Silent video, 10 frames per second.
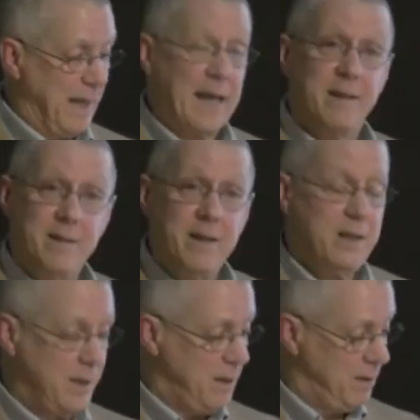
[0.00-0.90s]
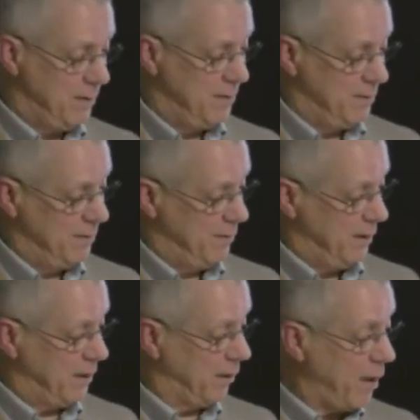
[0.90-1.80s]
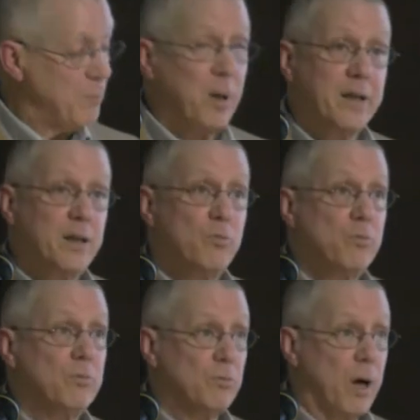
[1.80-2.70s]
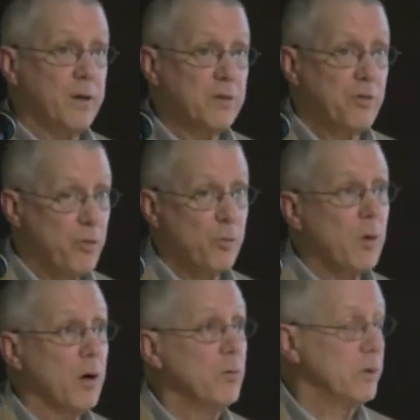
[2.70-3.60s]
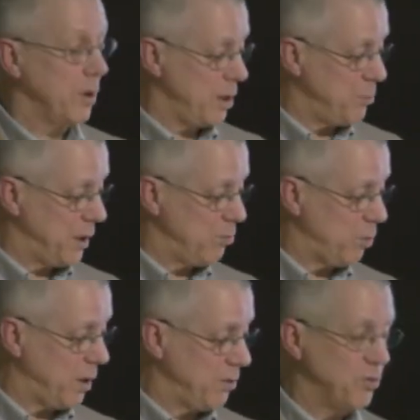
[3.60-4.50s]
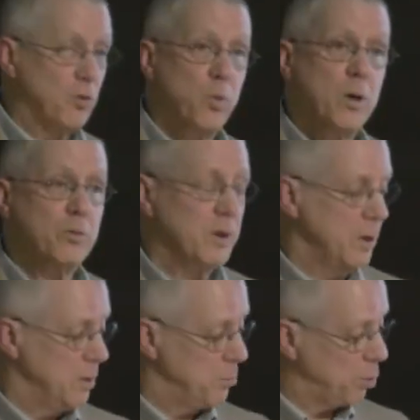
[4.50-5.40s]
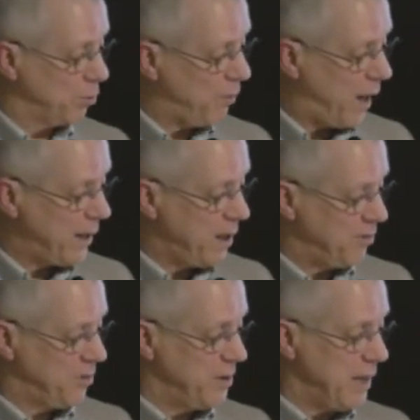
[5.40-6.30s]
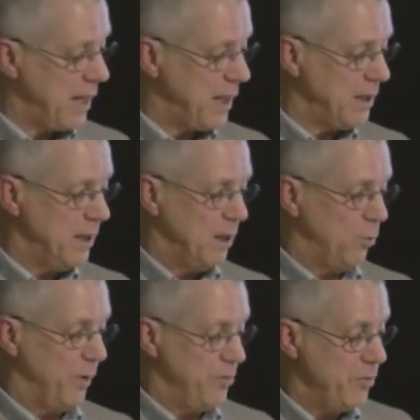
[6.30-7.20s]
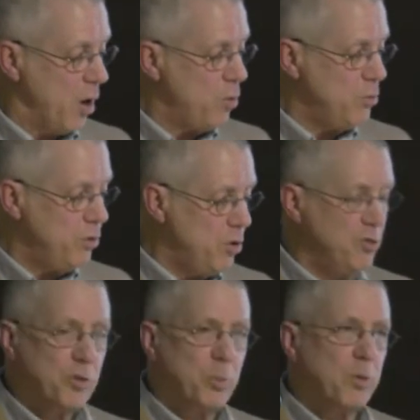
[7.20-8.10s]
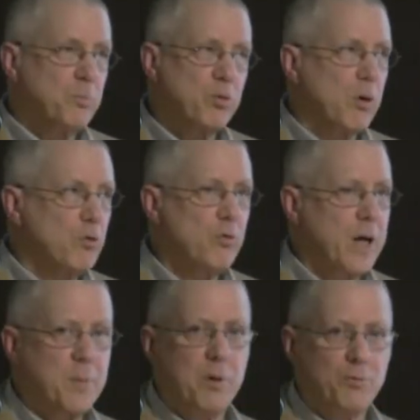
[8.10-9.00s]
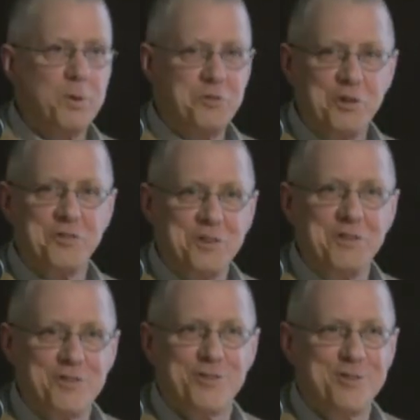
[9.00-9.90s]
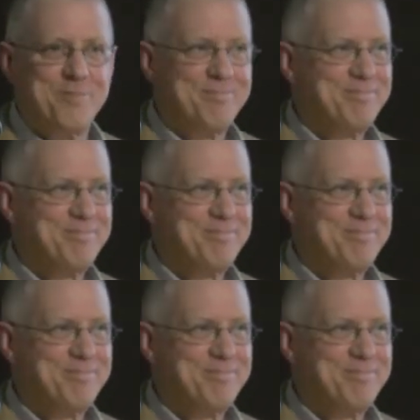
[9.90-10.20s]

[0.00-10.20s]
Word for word: and he and like minded writers, Thoreau and like minded writers, quote, provide us today with no usable program of resistance.